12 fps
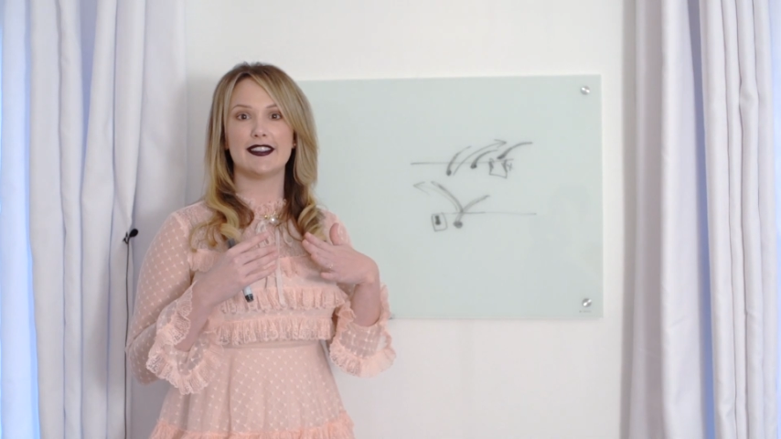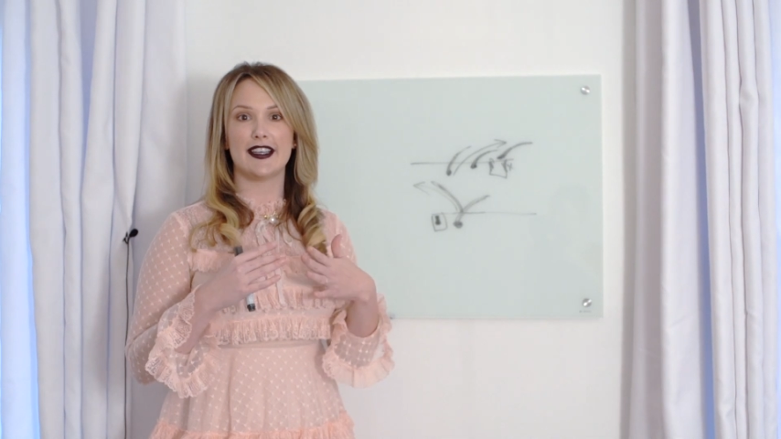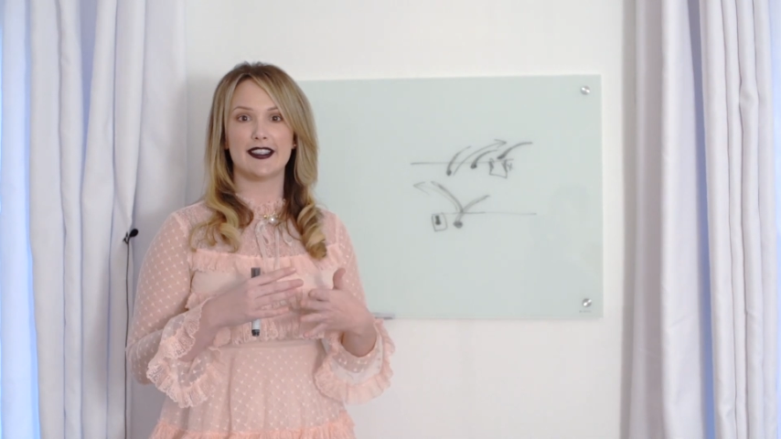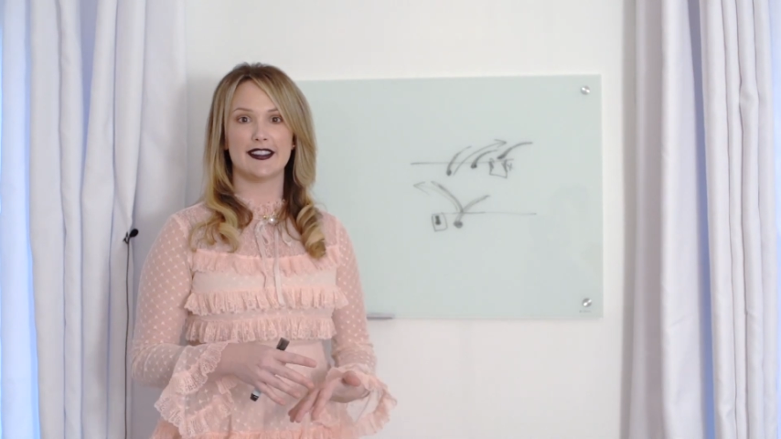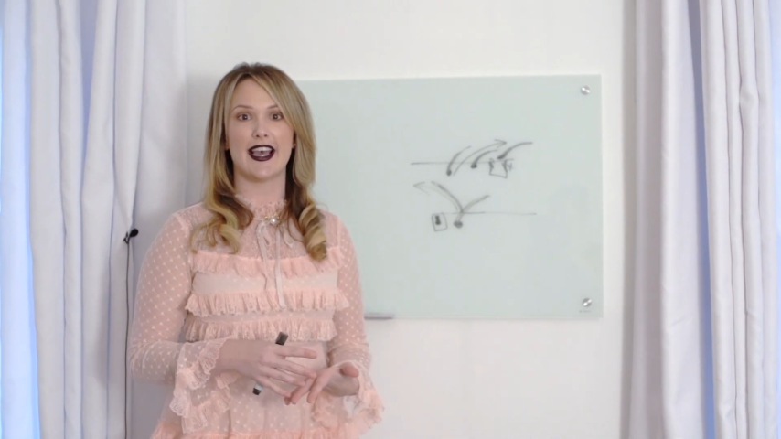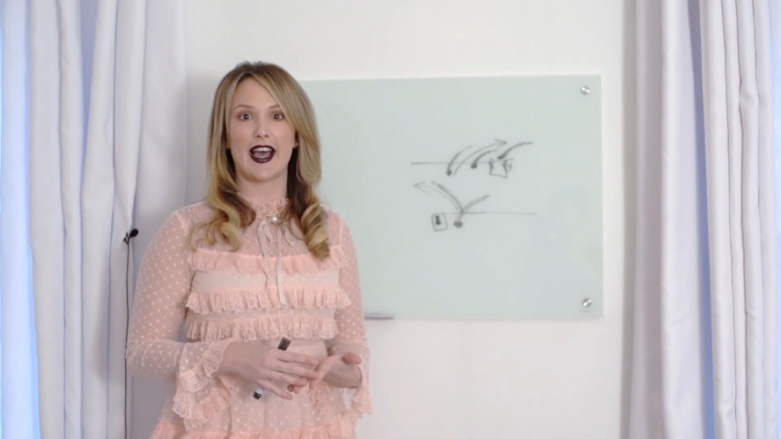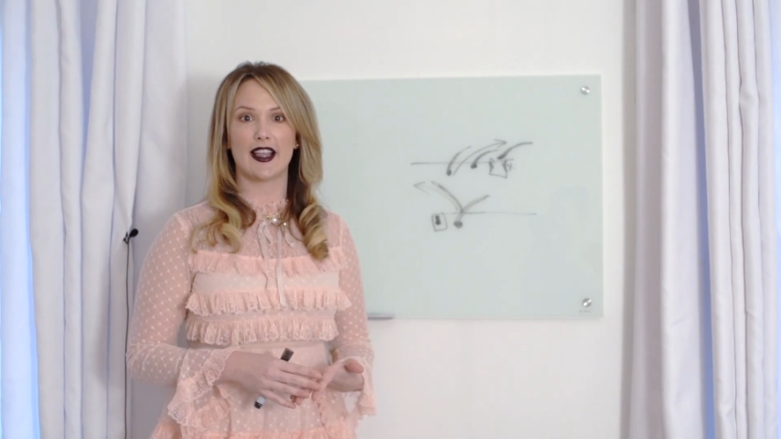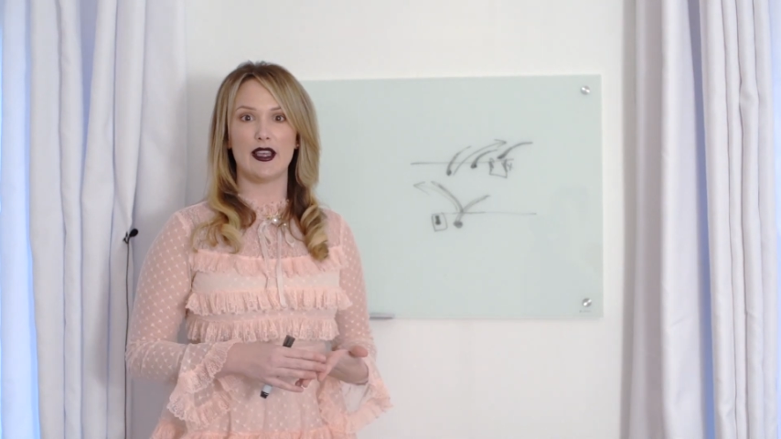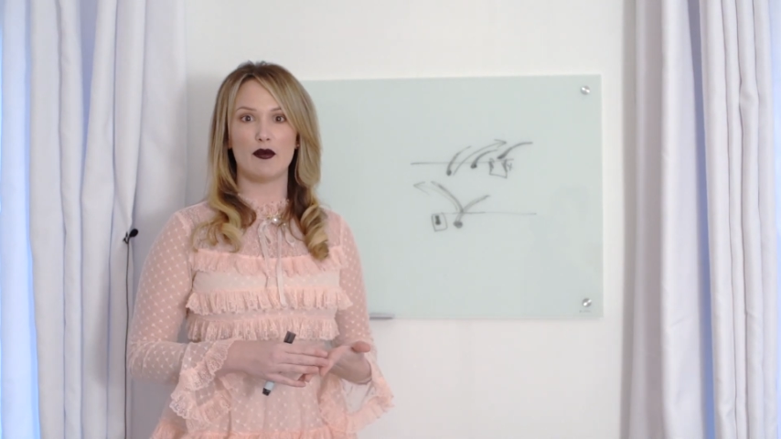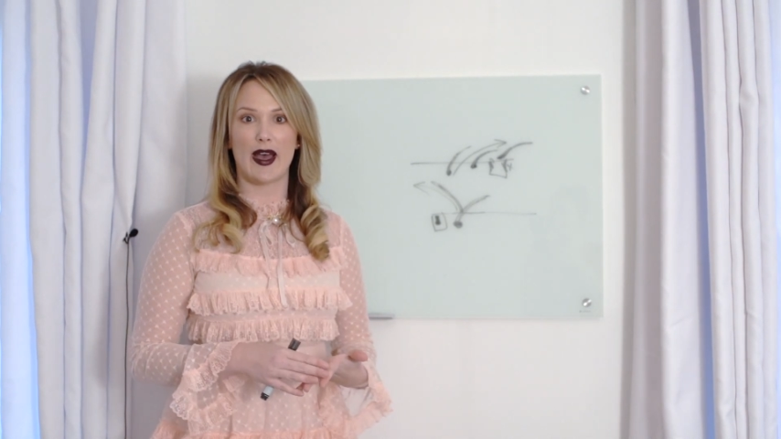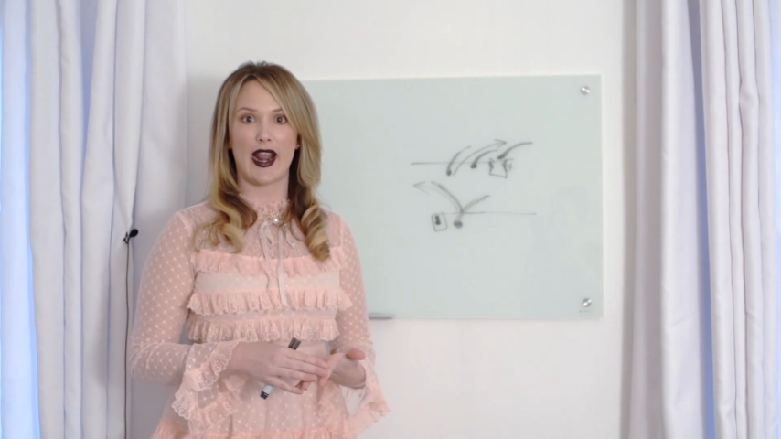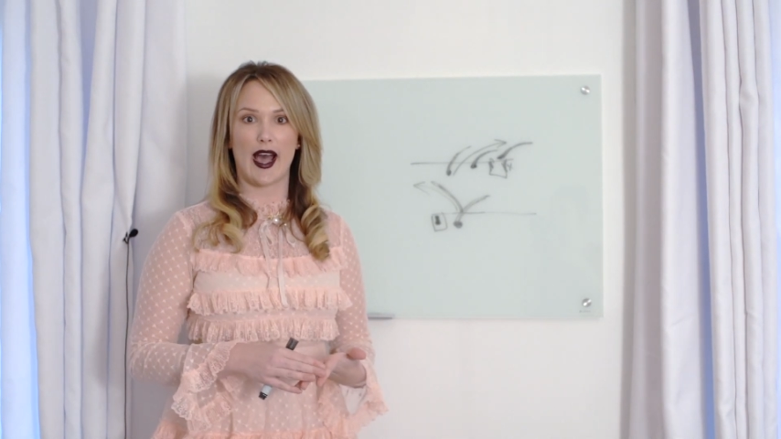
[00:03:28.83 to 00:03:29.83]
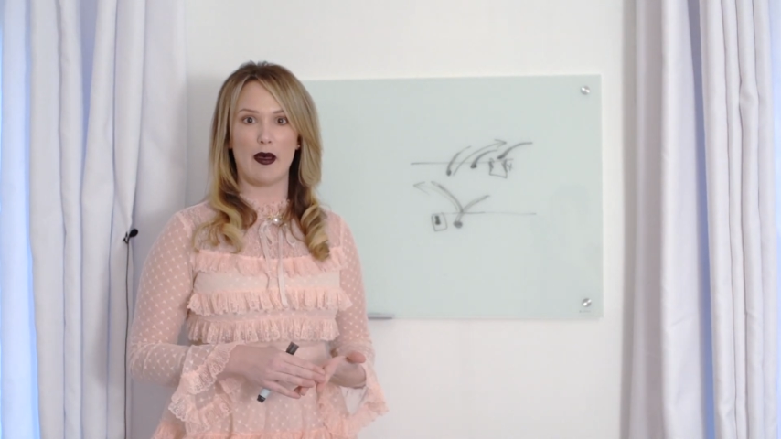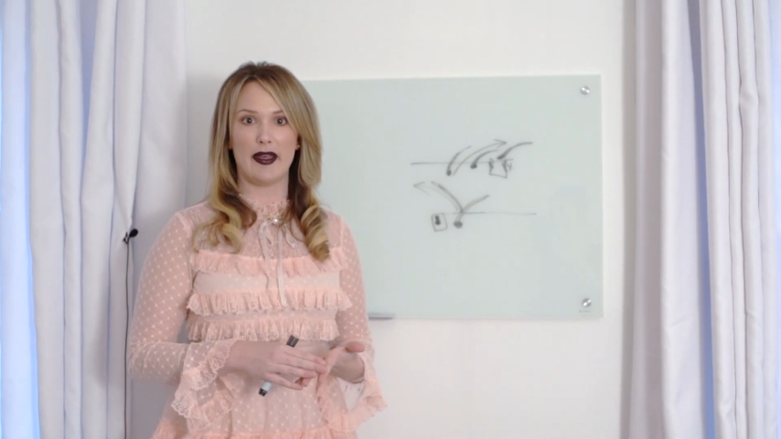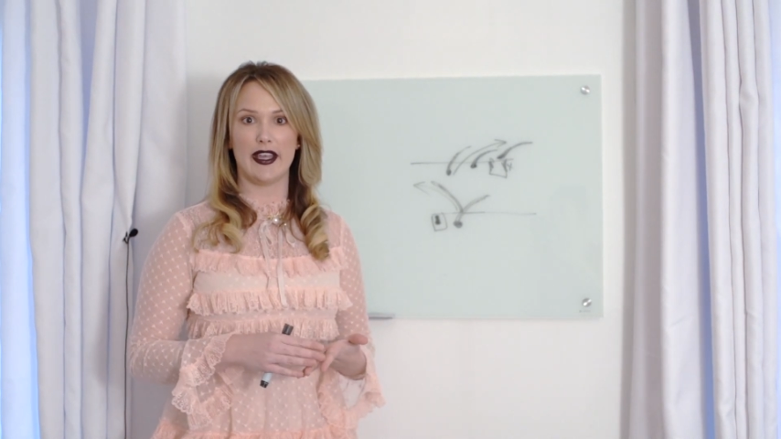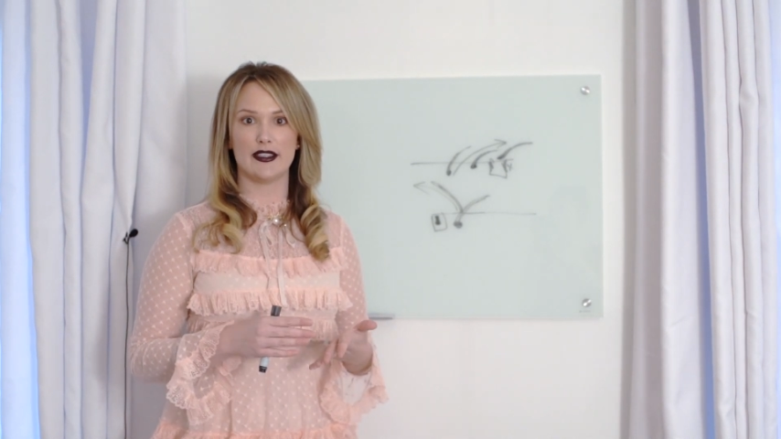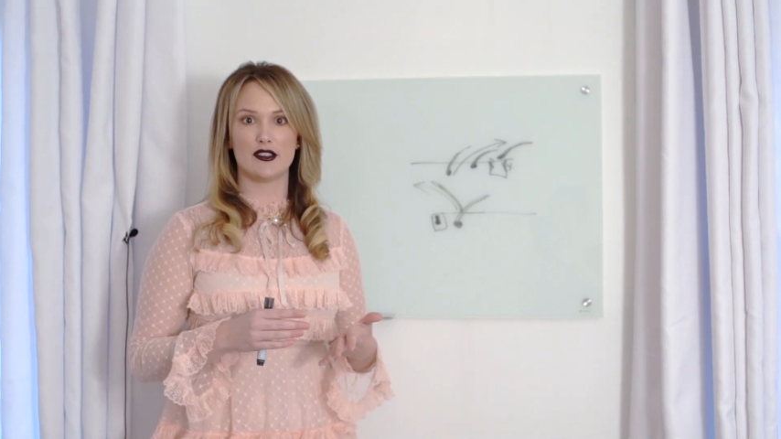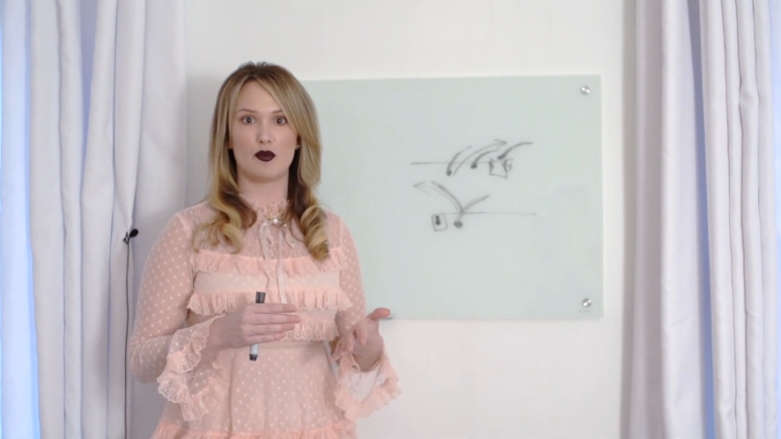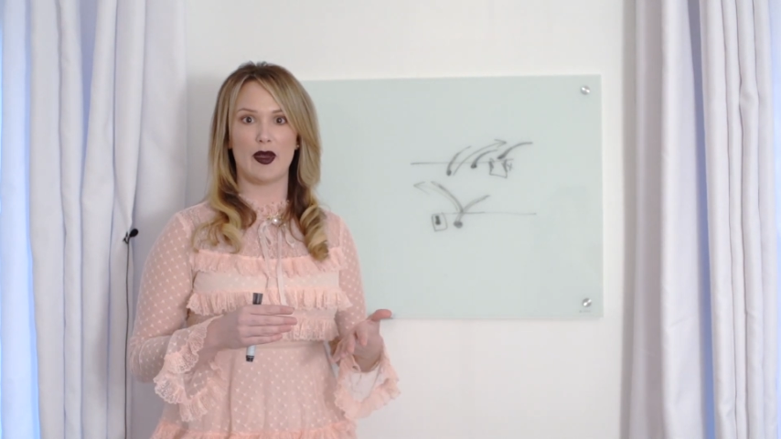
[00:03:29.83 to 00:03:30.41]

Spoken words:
exactly what happens